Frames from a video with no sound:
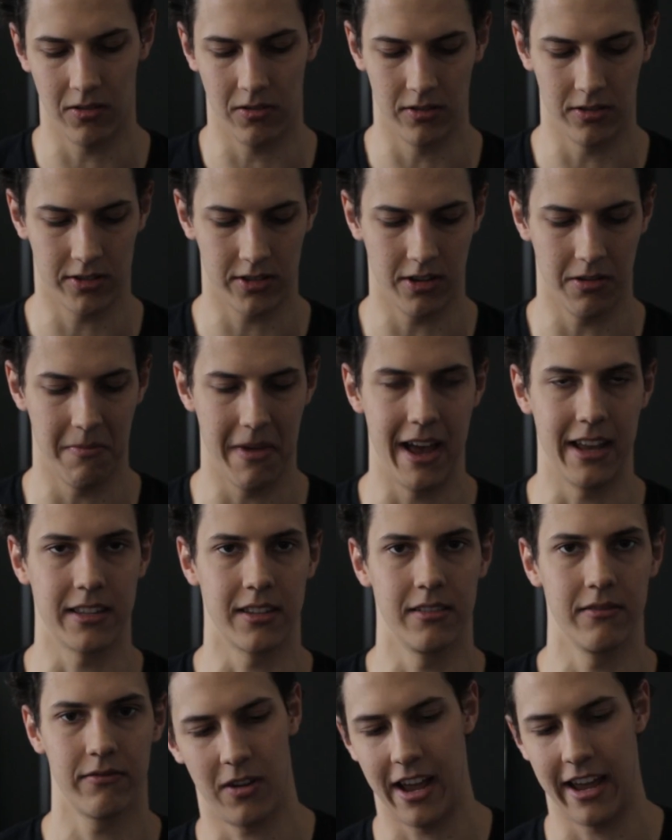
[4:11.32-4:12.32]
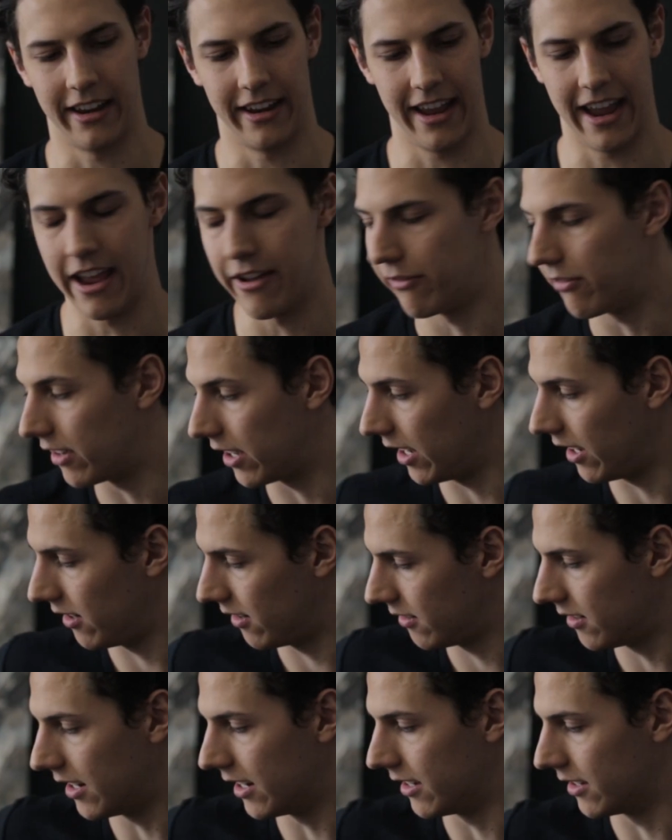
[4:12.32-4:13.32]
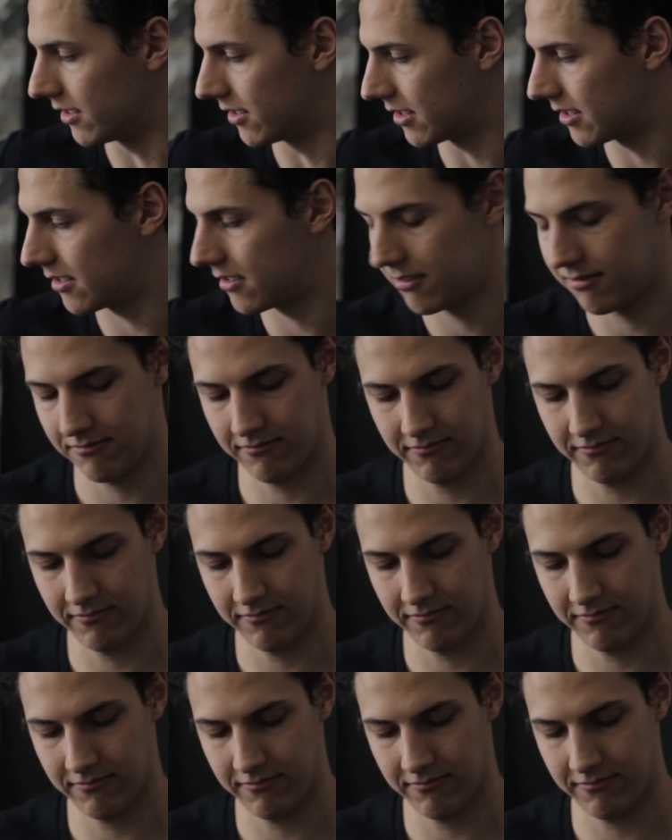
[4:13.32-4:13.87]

also massive and hefty. It's